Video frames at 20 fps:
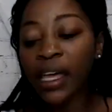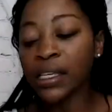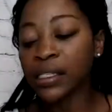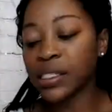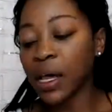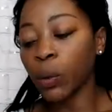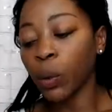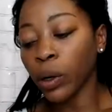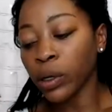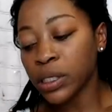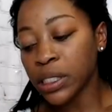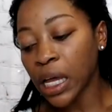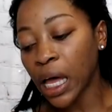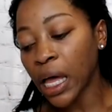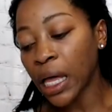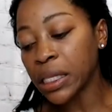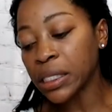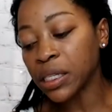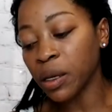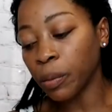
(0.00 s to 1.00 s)
things that were
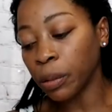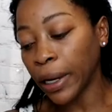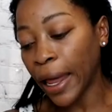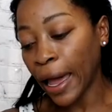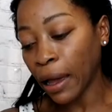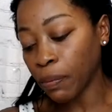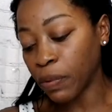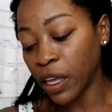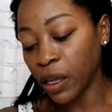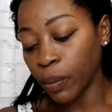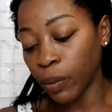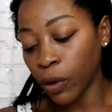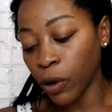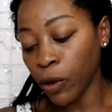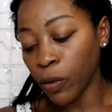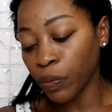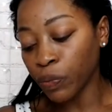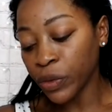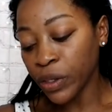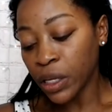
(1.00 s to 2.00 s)
done to black
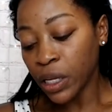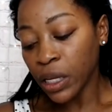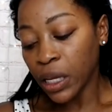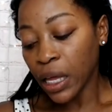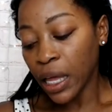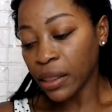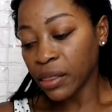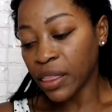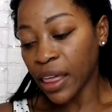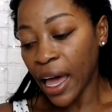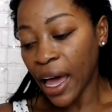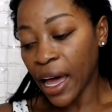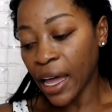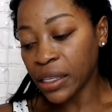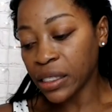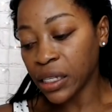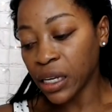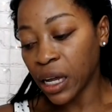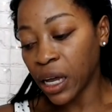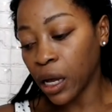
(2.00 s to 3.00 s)
people
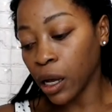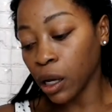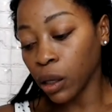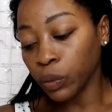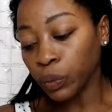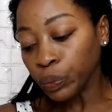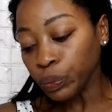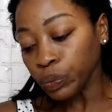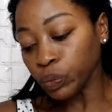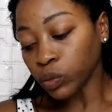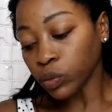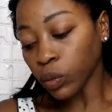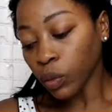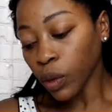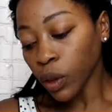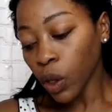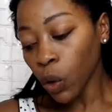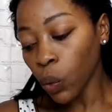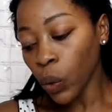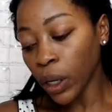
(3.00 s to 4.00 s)
that um,
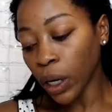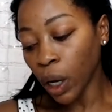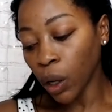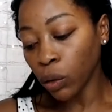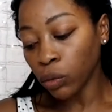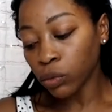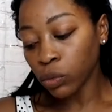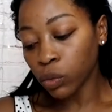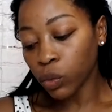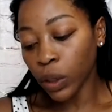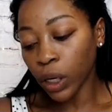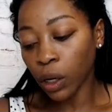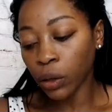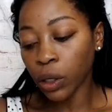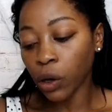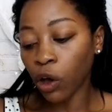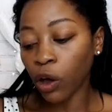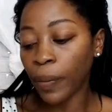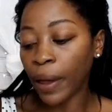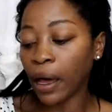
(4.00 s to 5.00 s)
we don't we
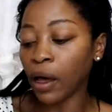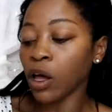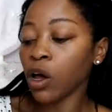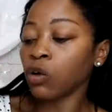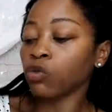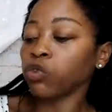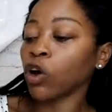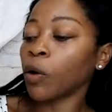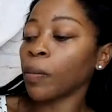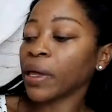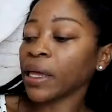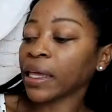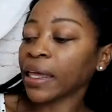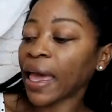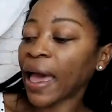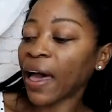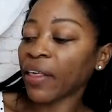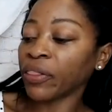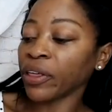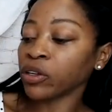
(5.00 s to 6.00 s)
don't know about.
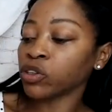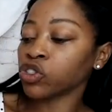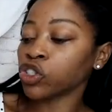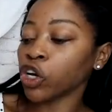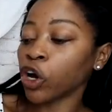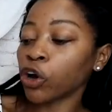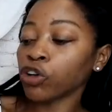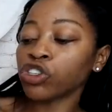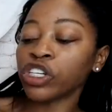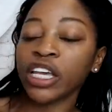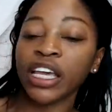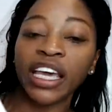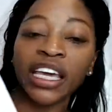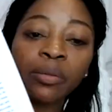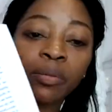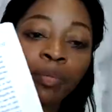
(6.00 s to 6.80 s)
Roman Catholic Church